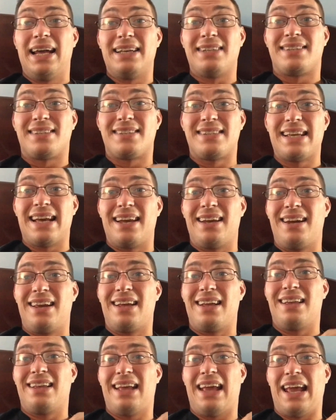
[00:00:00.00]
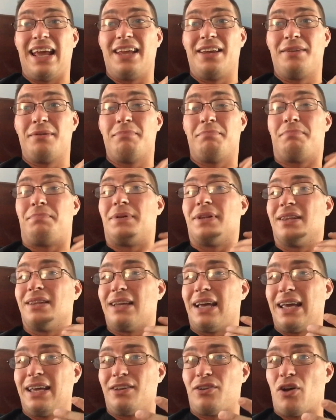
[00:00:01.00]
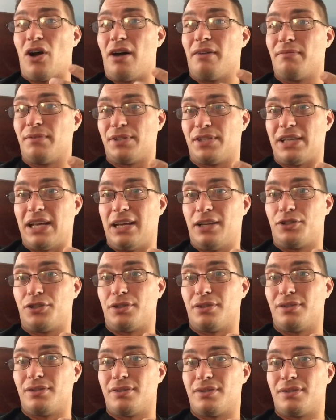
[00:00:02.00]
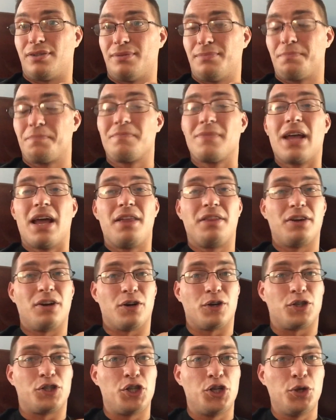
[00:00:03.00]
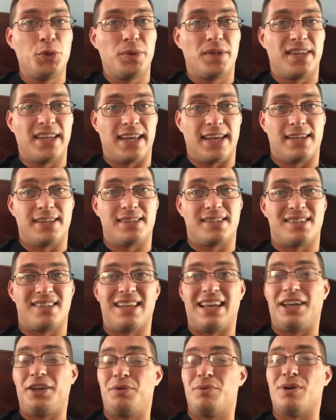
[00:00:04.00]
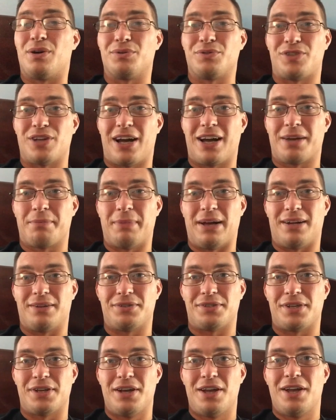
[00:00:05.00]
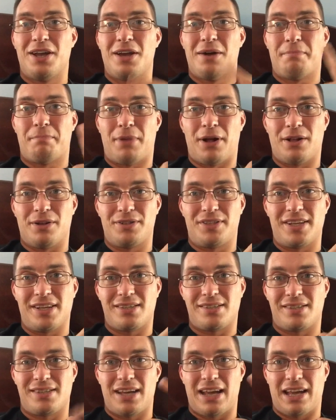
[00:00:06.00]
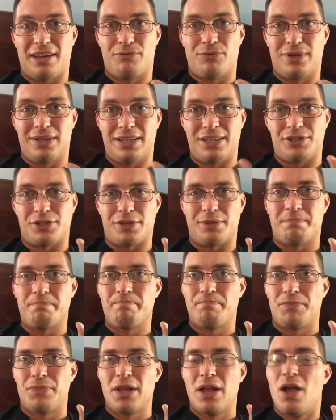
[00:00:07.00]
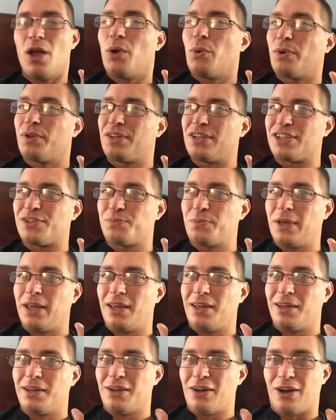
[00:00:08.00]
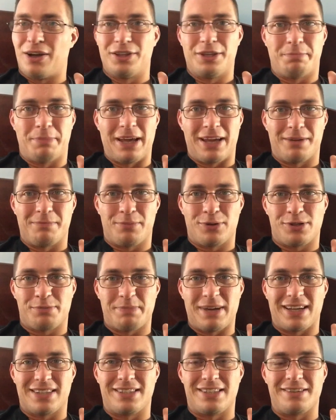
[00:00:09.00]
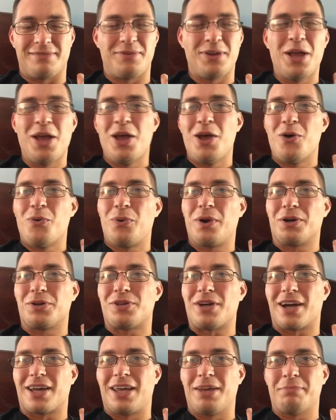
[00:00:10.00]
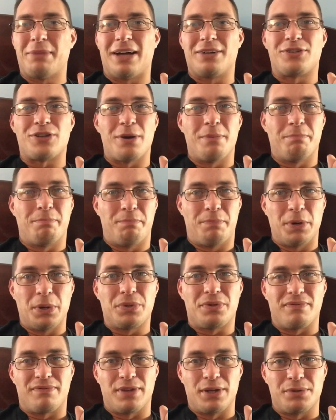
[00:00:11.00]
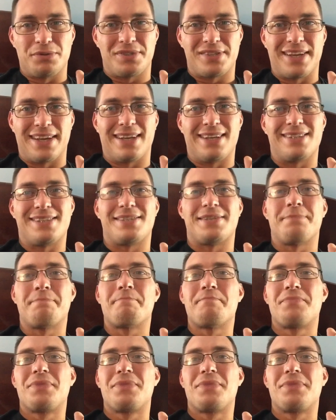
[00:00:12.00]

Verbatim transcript: It's said in polite conversations, there are two things that you don't talk about, politics and religion. Well, this week on The Pagan Perspective, we are talking about both of those things.